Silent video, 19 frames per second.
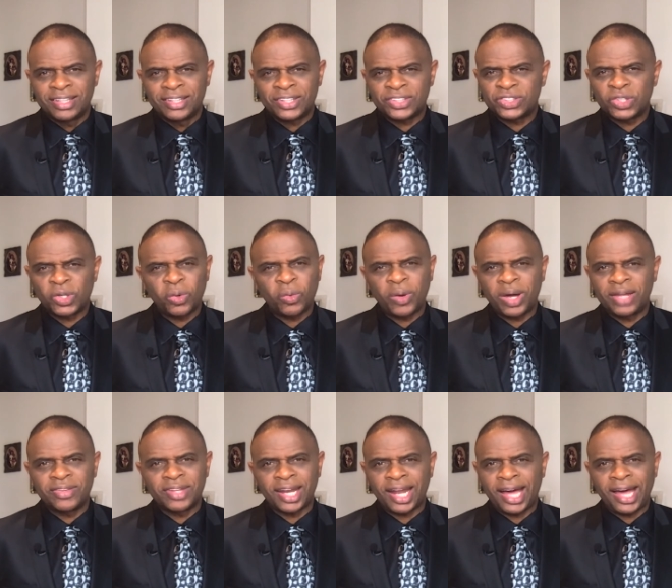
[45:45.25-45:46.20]
there's no
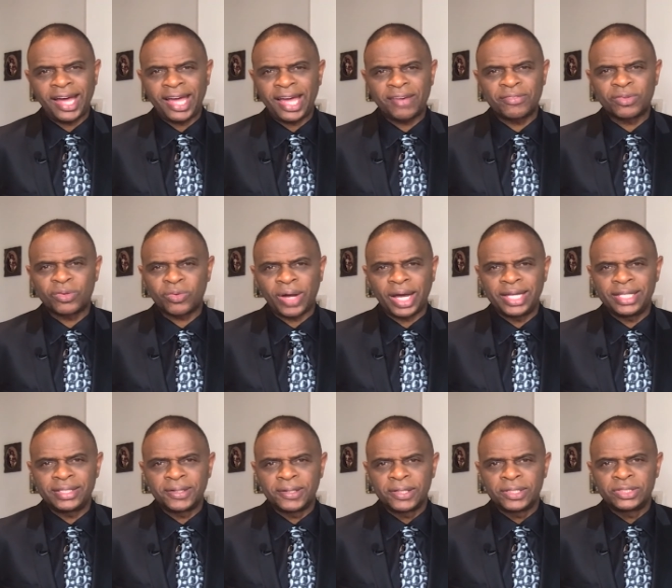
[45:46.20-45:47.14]
way that I have the
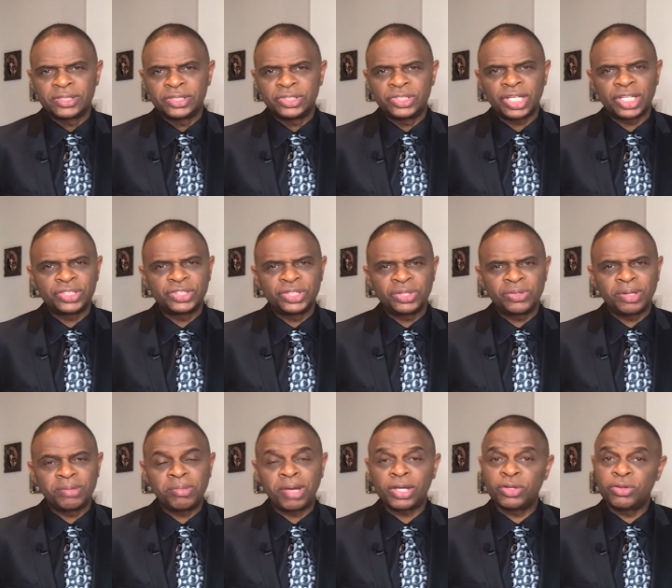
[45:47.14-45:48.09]
right to judge you
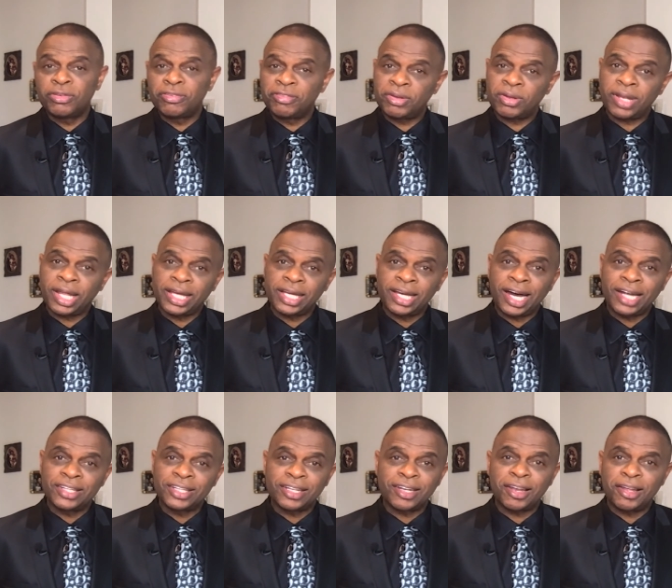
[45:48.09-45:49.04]
and make you feel like
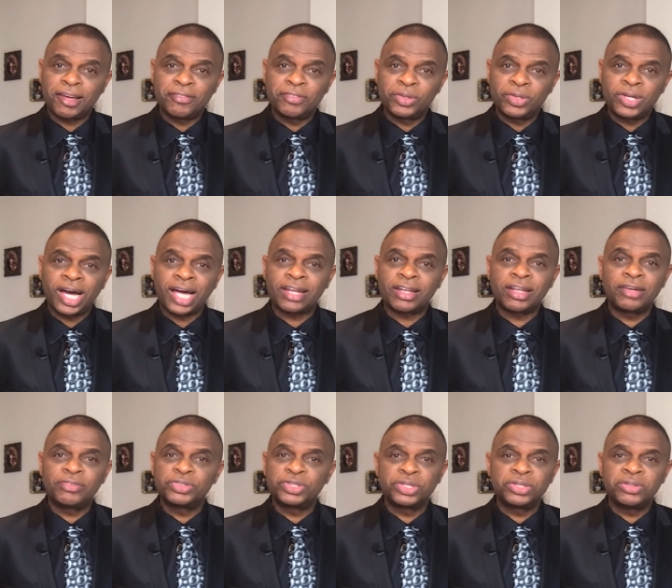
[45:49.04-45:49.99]
God doesn't love you. God
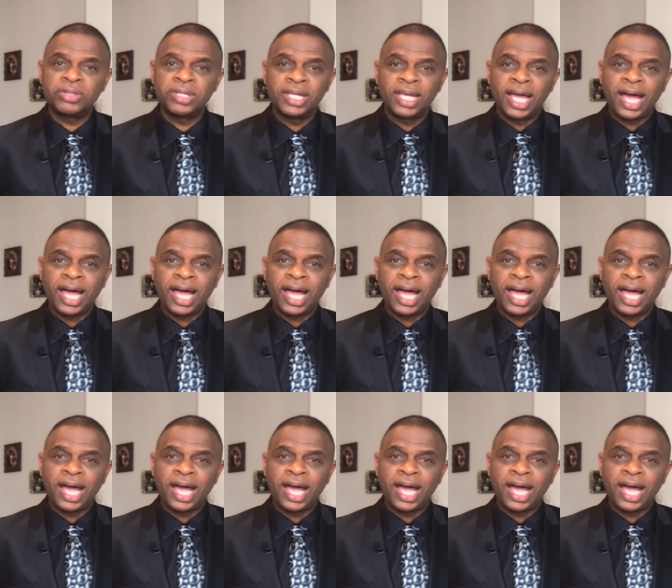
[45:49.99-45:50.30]
loves you.